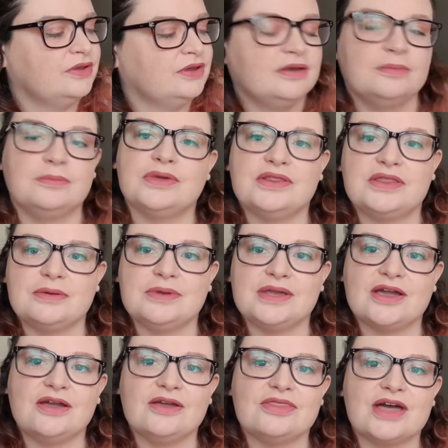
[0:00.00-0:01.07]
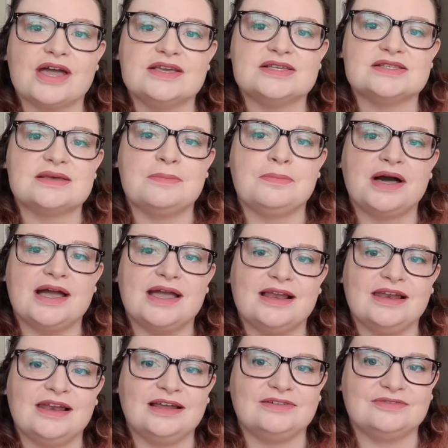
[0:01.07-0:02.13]
But there we go, that is my
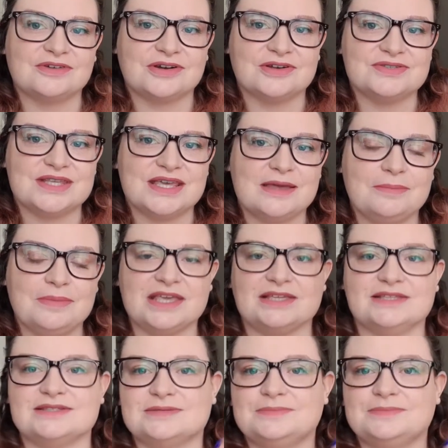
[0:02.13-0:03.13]
Love Grows Here piece.